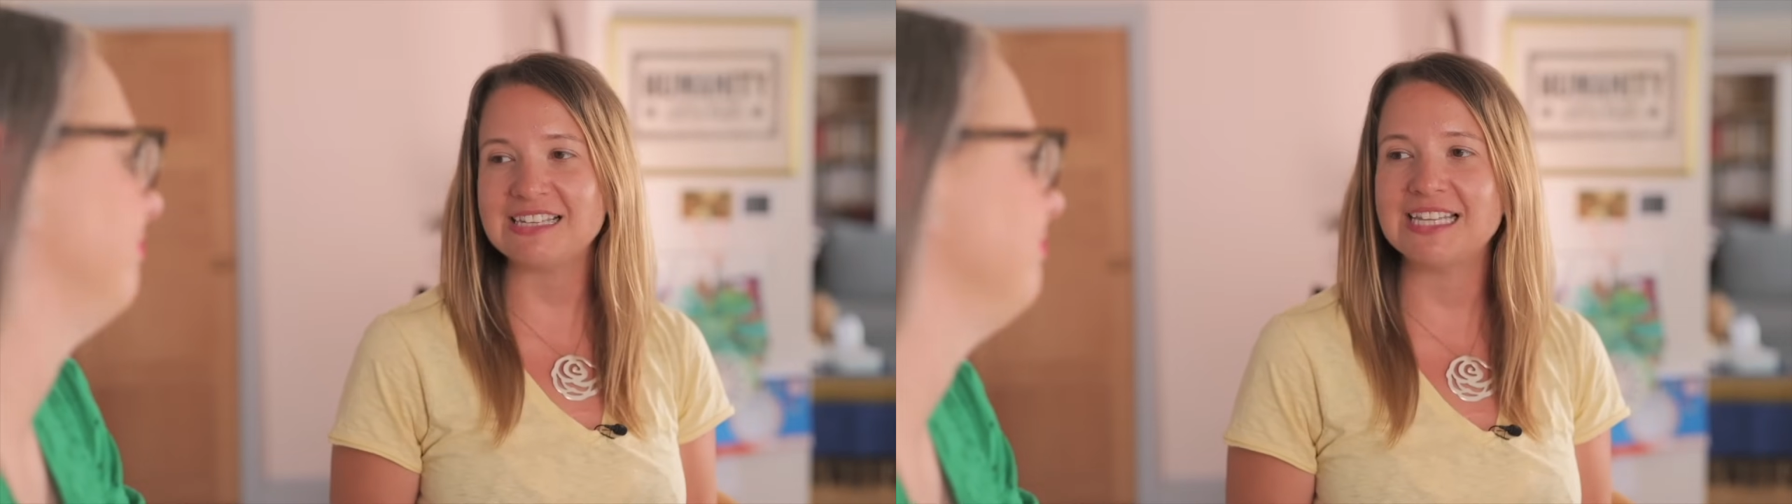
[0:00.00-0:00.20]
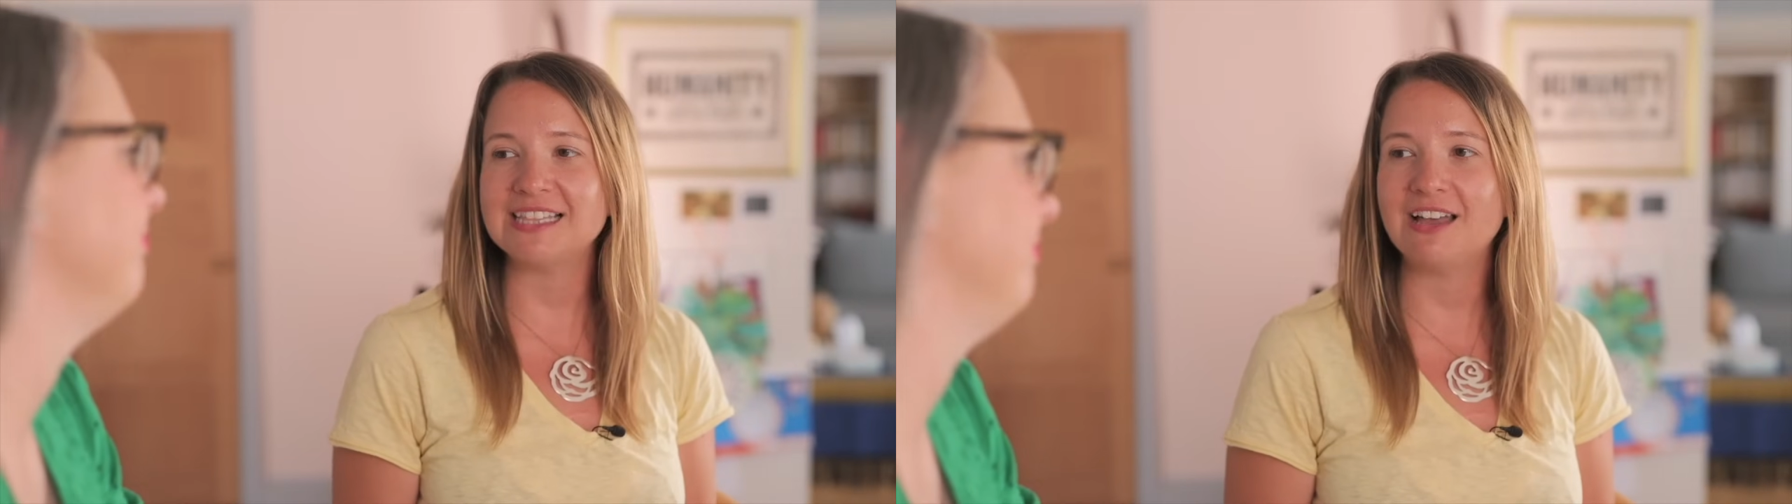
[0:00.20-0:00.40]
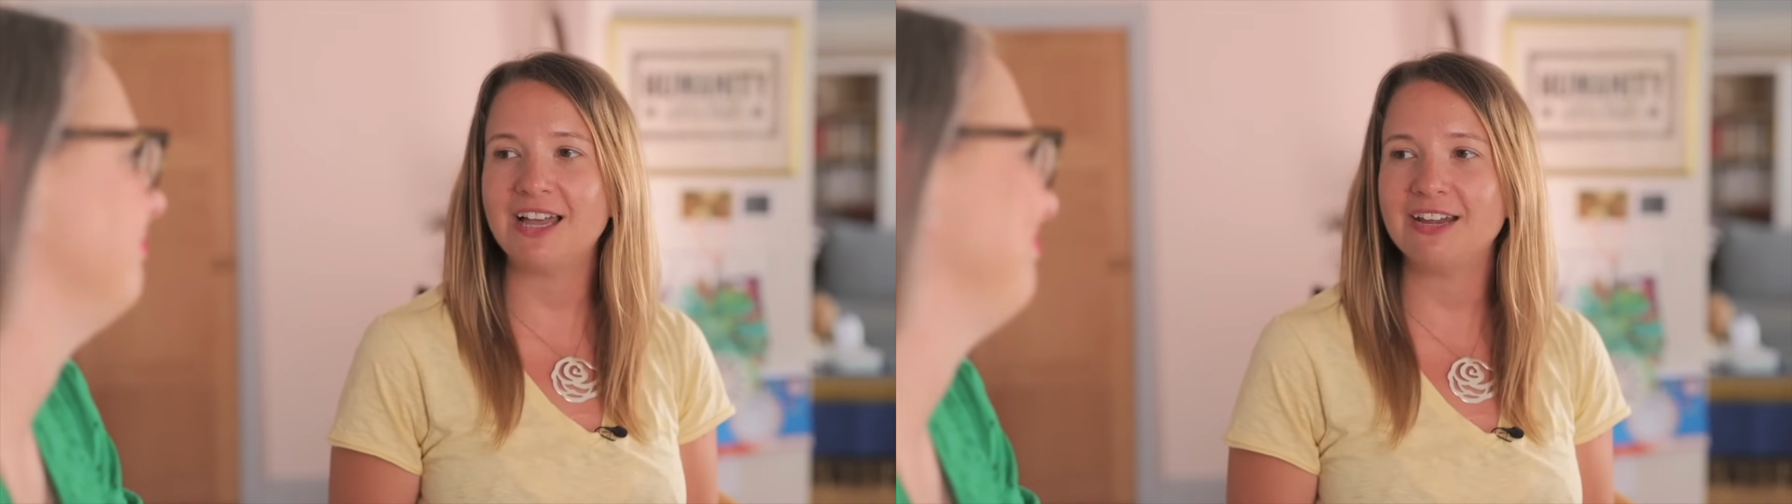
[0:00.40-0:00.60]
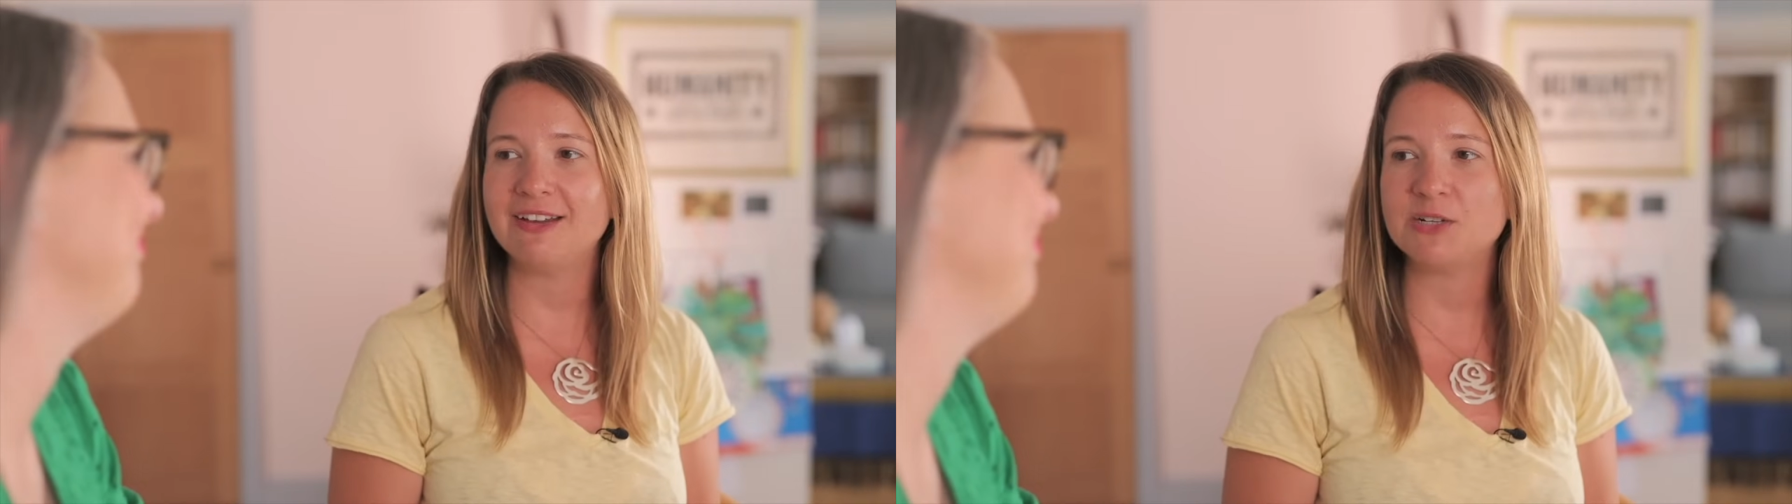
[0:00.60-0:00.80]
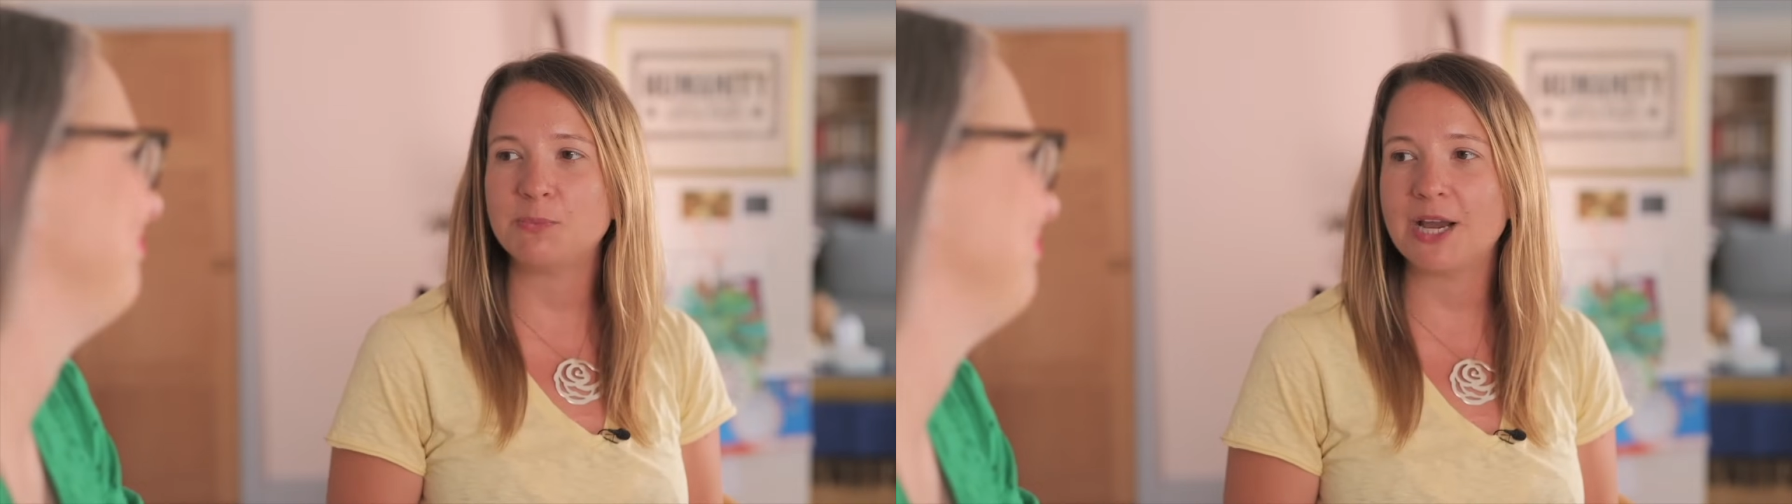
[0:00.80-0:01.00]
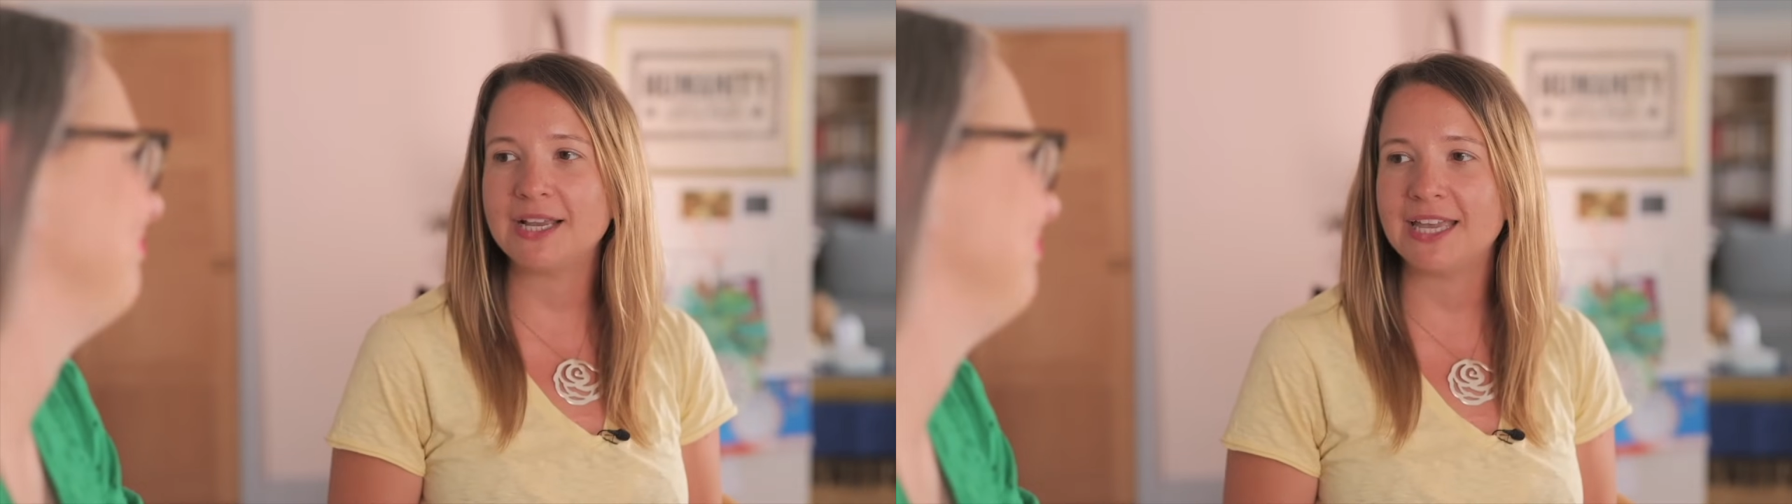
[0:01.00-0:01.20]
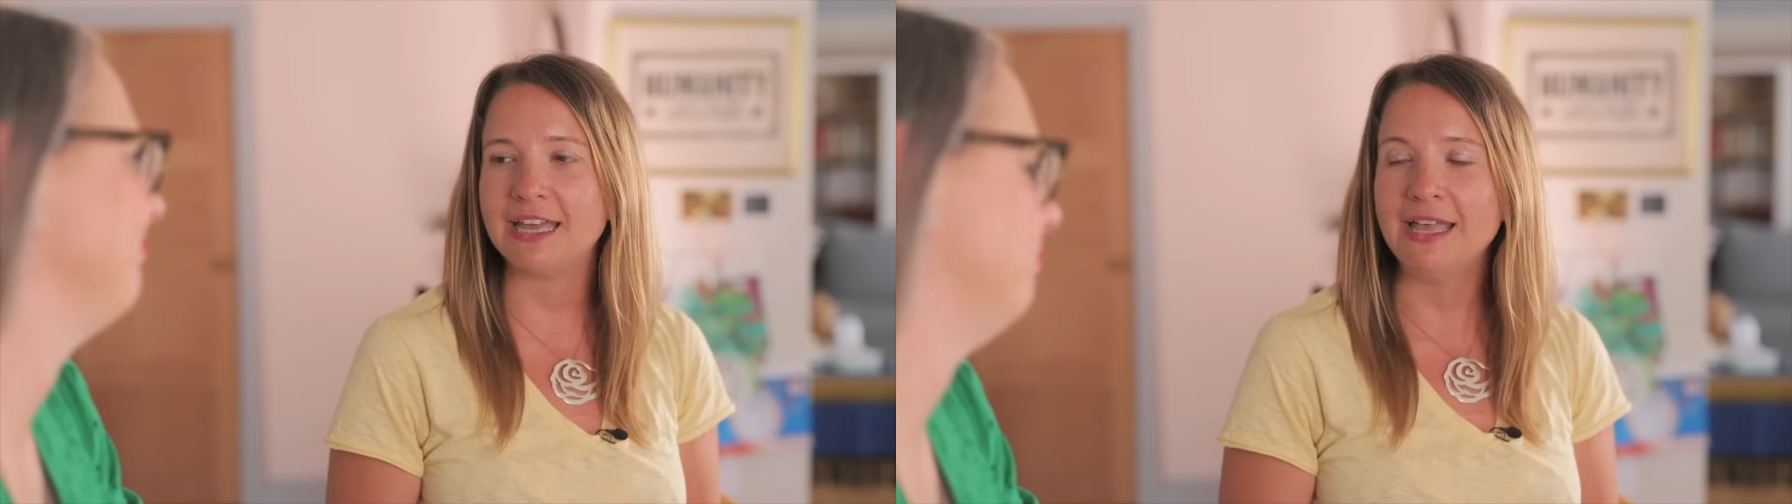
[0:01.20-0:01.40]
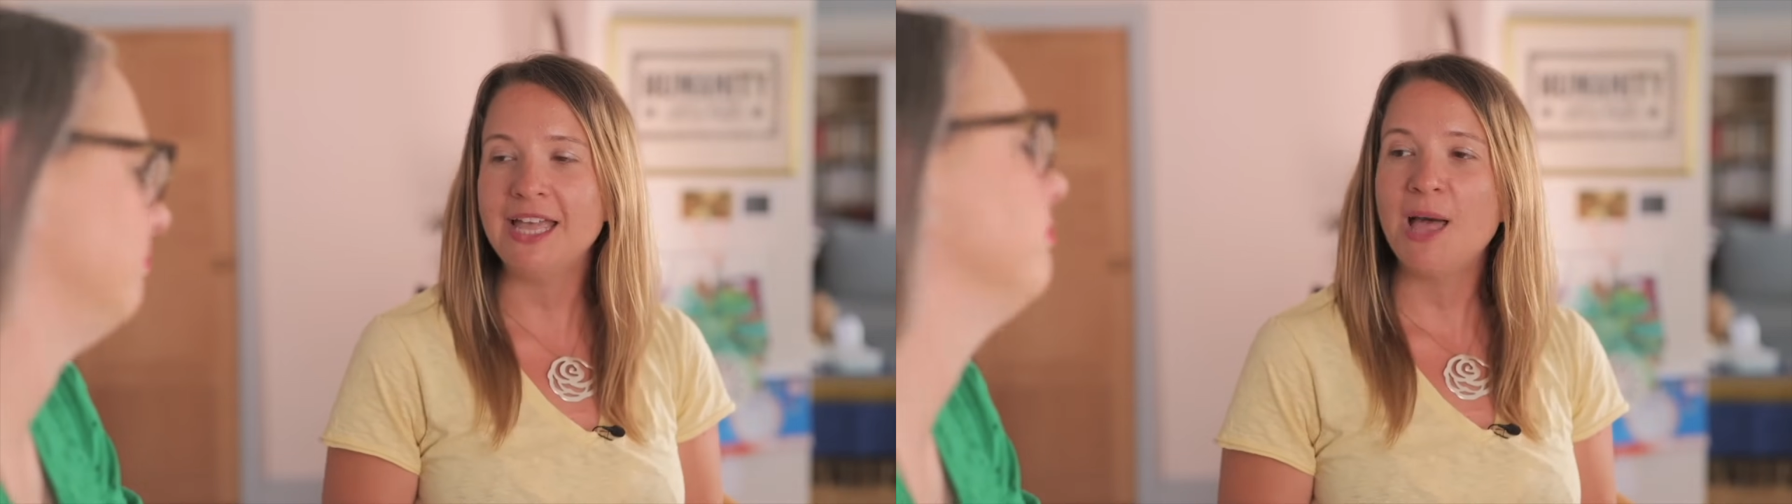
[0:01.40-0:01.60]
in the higher end bracket.
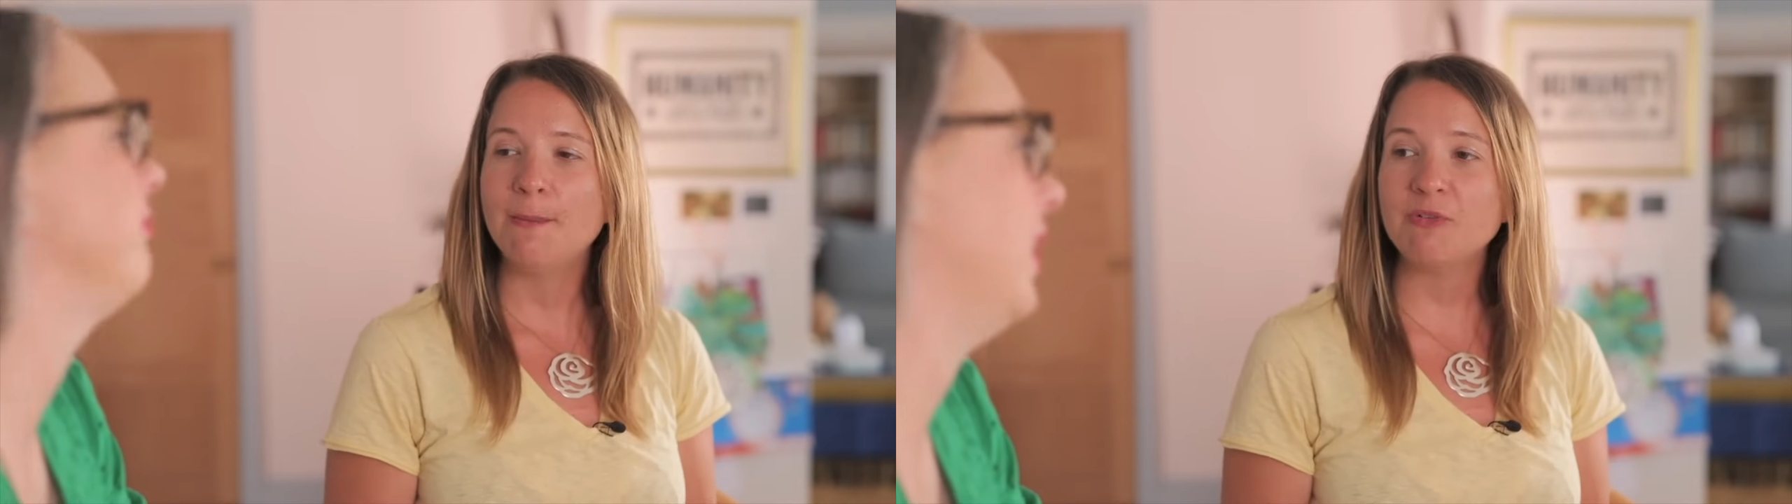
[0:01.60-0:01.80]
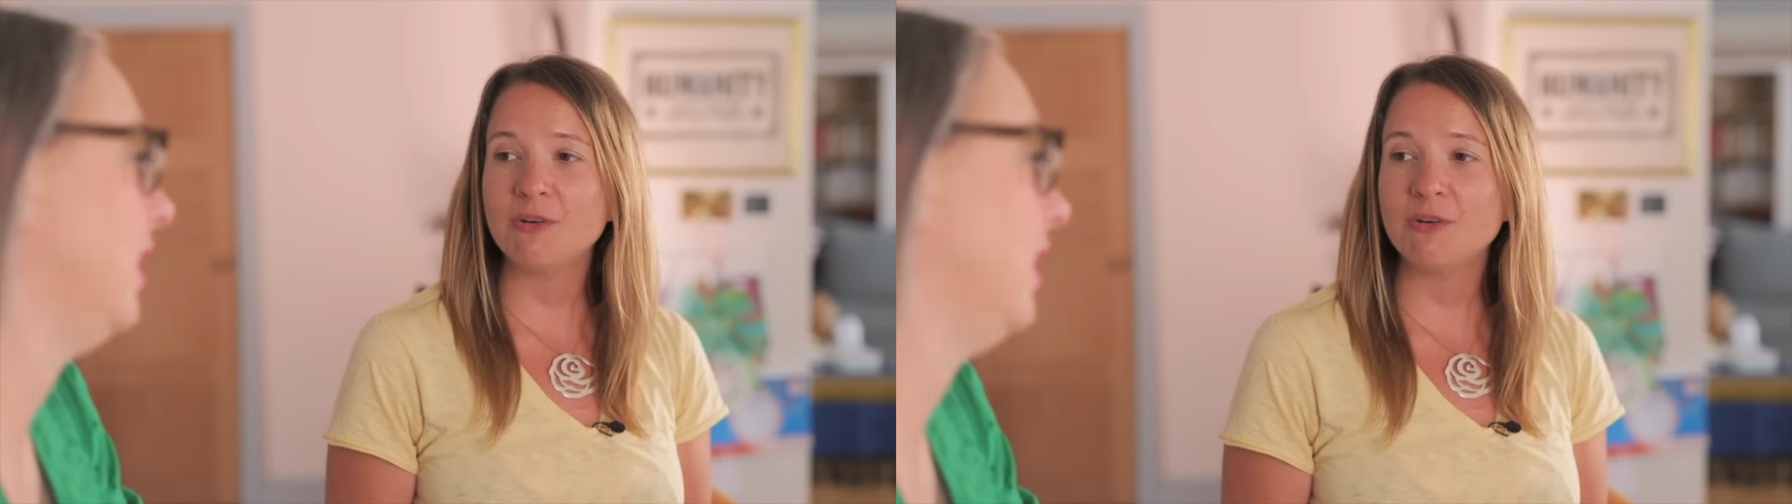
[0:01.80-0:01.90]
But